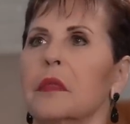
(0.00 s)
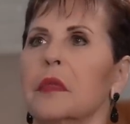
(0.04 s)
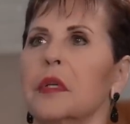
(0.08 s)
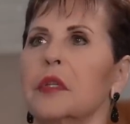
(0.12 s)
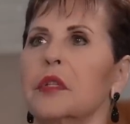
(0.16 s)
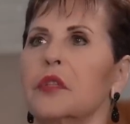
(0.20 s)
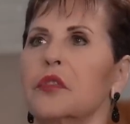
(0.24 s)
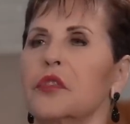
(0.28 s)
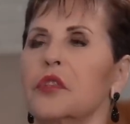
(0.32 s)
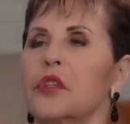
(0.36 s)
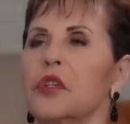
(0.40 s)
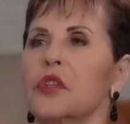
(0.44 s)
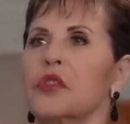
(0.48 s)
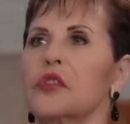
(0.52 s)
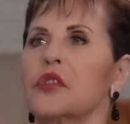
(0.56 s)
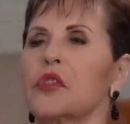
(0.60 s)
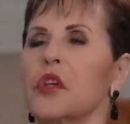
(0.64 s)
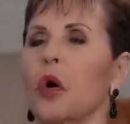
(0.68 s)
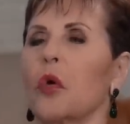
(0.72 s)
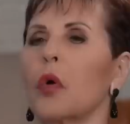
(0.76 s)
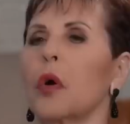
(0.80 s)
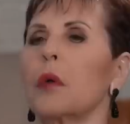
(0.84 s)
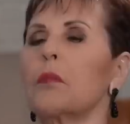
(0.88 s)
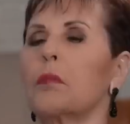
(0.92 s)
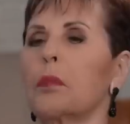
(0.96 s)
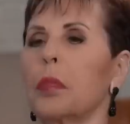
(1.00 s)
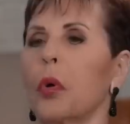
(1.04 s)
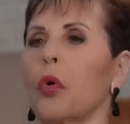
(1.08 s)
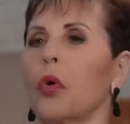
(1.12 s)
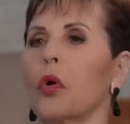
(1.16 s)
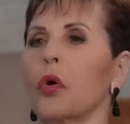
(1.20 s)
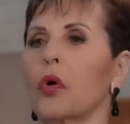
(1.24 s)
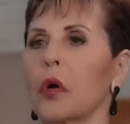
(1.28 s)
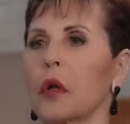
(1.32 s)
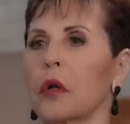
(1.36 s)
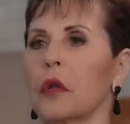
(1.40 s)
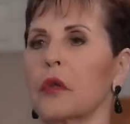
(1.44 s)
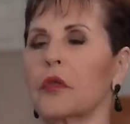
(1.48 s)
it's just so
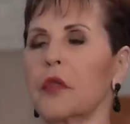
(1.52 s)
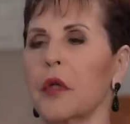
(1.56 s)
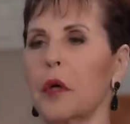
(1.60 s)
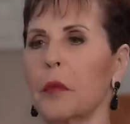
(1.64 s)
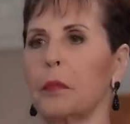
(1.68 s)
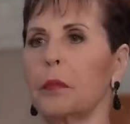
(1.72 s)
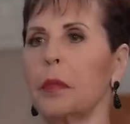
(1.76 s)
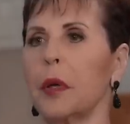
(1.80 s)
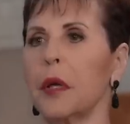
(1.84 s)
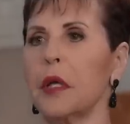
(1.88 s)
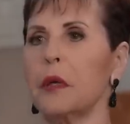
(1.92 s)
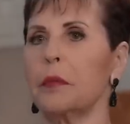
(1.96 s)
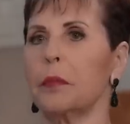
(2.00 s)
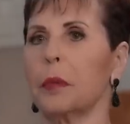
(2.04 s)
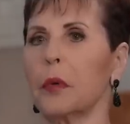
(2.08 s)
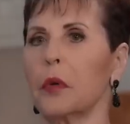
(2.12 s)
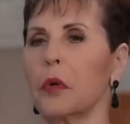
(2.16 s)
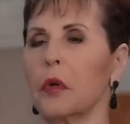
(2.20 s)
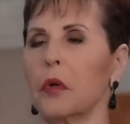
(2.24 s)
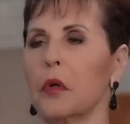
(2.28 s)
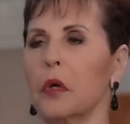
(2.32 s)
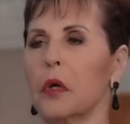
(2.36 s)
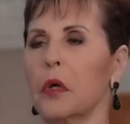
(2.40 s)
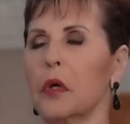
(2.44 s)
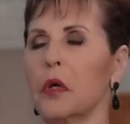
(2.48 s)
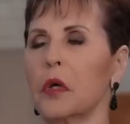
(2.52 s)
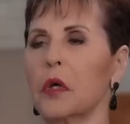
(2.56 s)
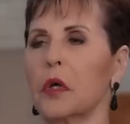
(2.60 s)
important that people